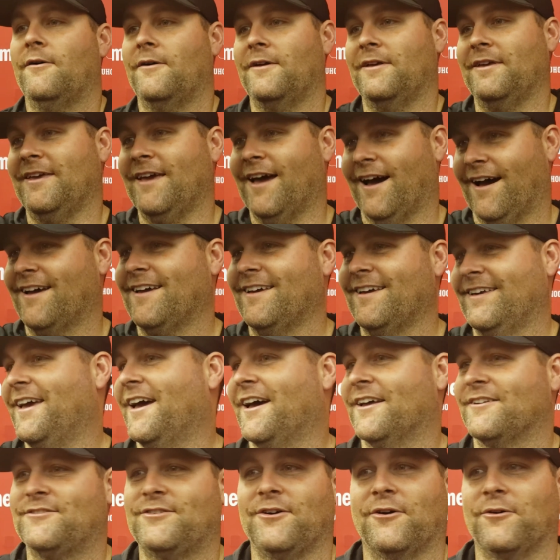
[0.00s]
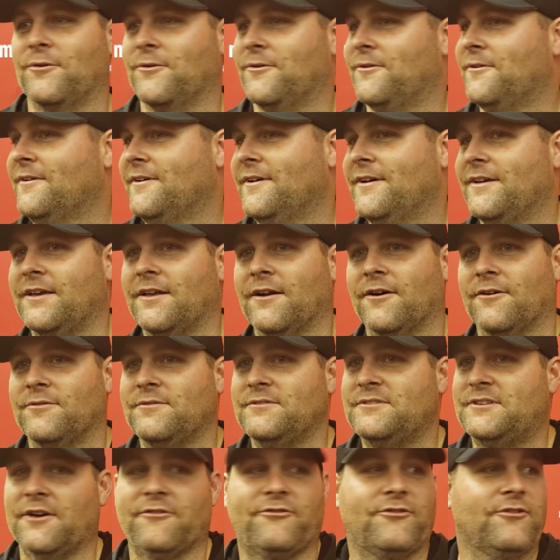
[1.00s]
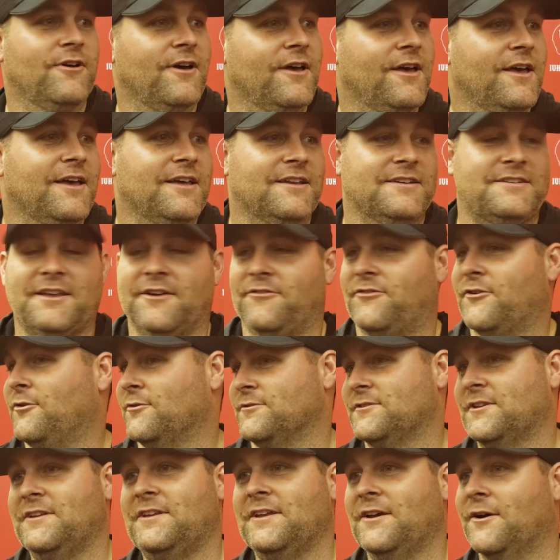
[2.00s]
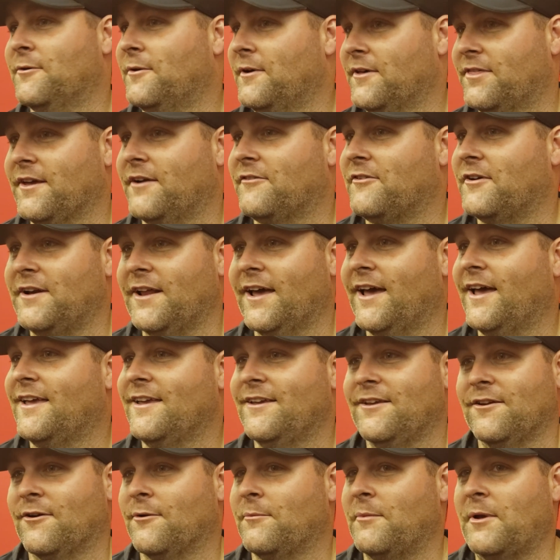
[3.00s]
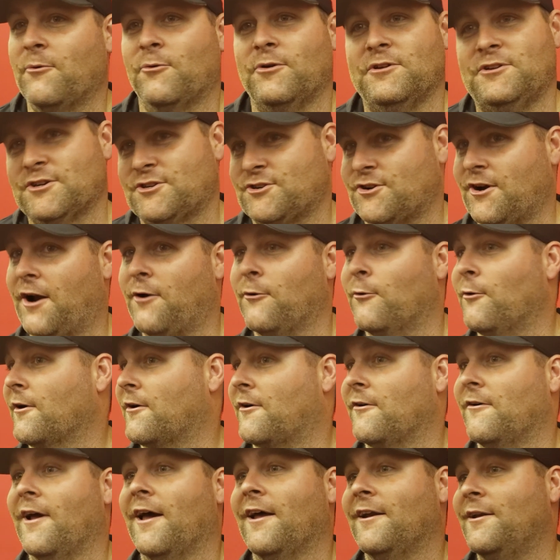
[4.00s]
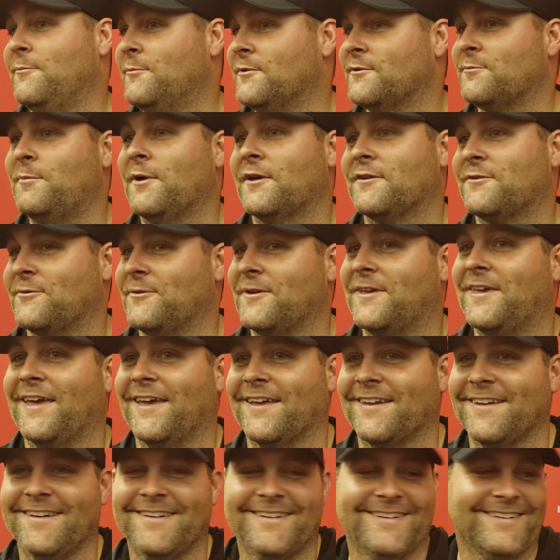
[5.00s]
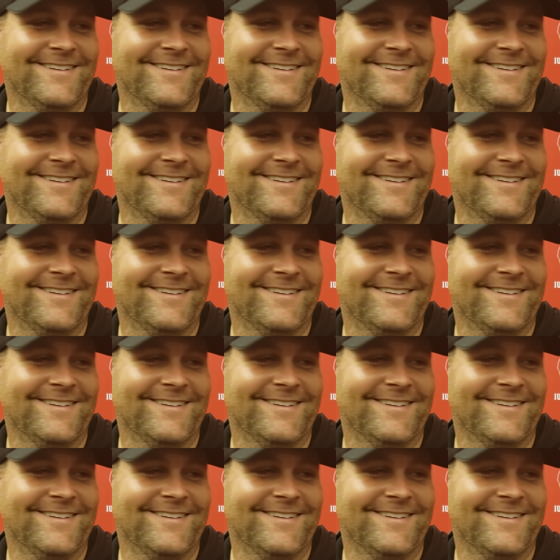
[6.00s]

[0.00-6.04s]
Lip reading: Yeah, totally. You know, difficult to deal with every day. You know what I mean? We just try to work around him as best we can.